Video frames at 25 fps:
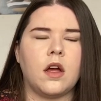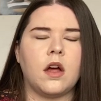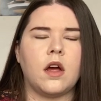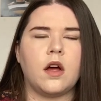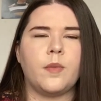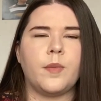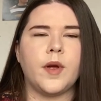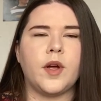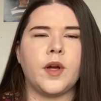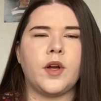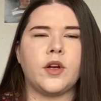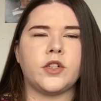
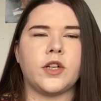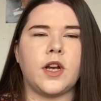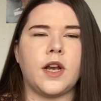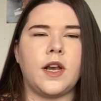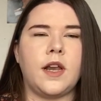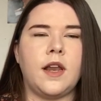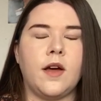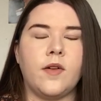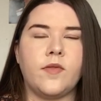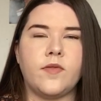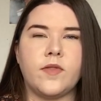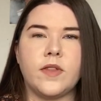Oh my gosh, I
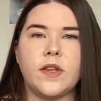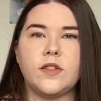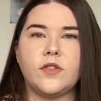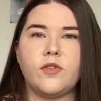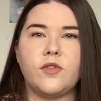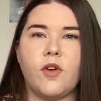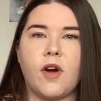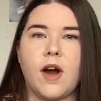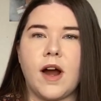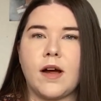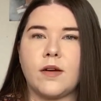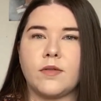love these
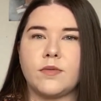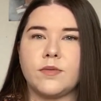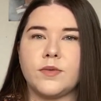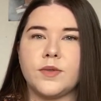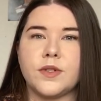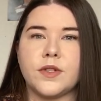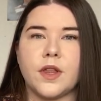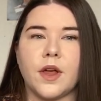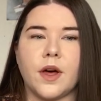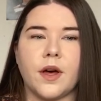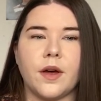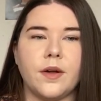
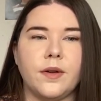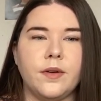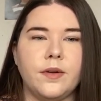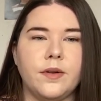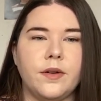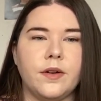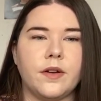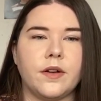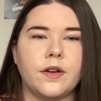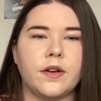grounds though.